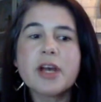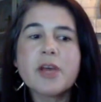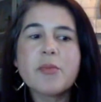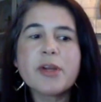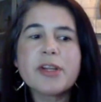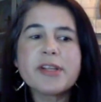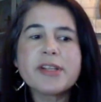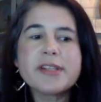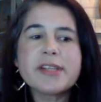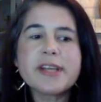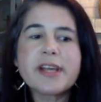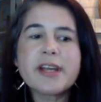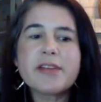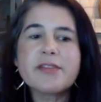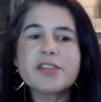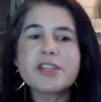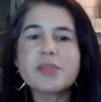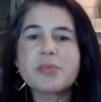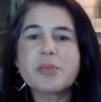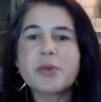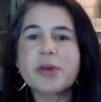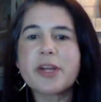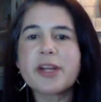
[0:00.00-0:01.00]
But instead of
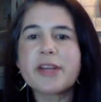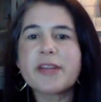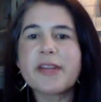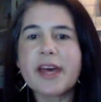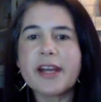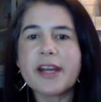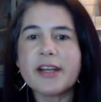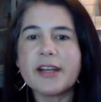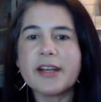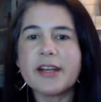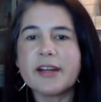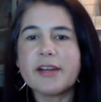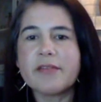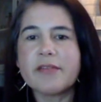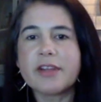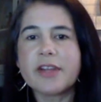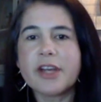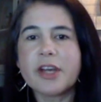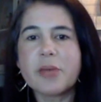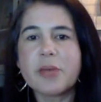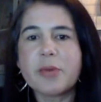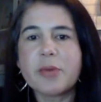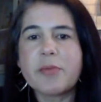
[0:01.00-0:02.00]
just putting that in an
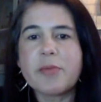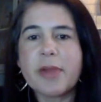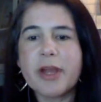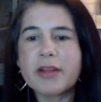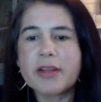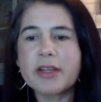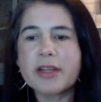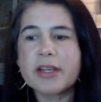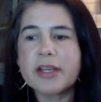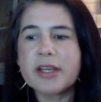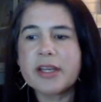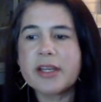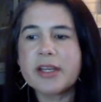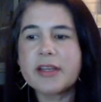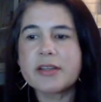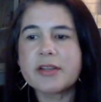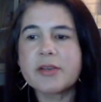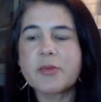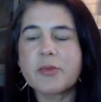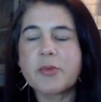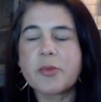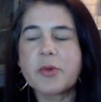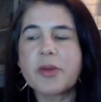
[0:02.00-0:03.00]
envelope and mailing
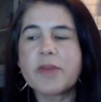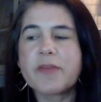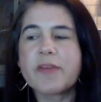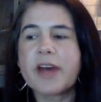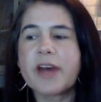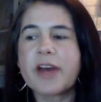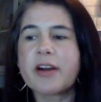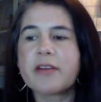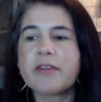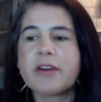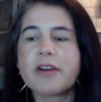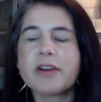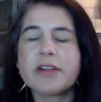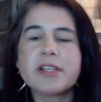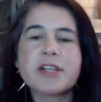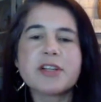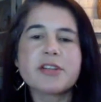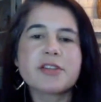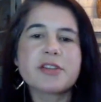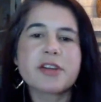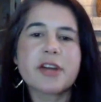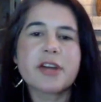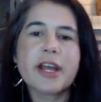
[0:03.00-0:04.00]
it, we've got our
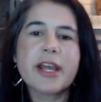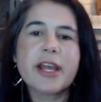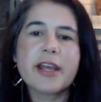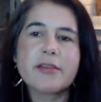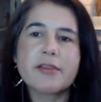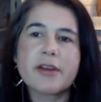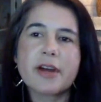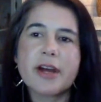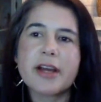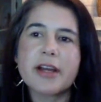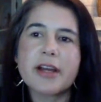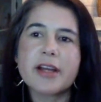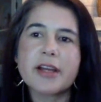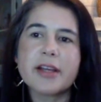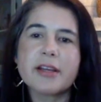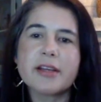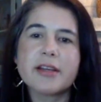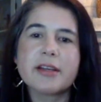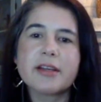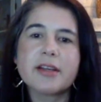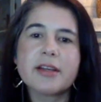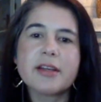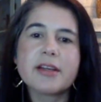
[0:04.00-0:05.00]
volunteers are
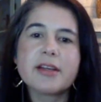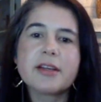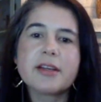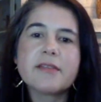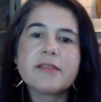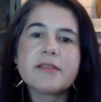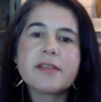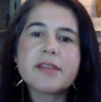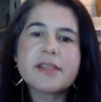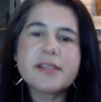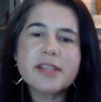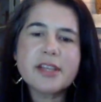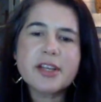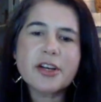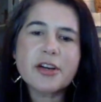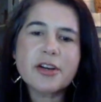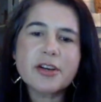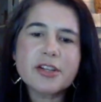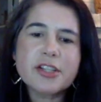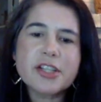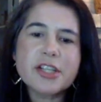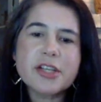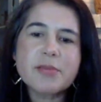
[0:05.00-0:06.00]
handwriting these
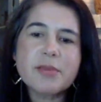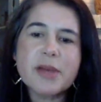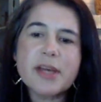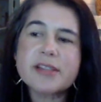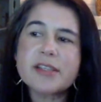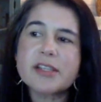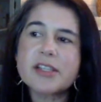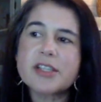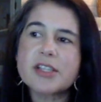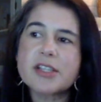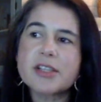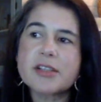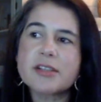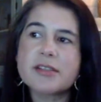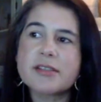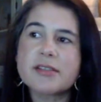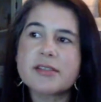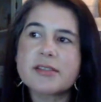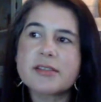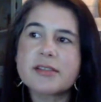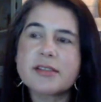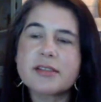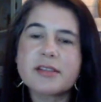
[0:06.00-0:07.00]
encouraging
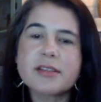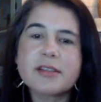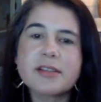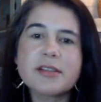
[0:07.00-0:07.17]
messages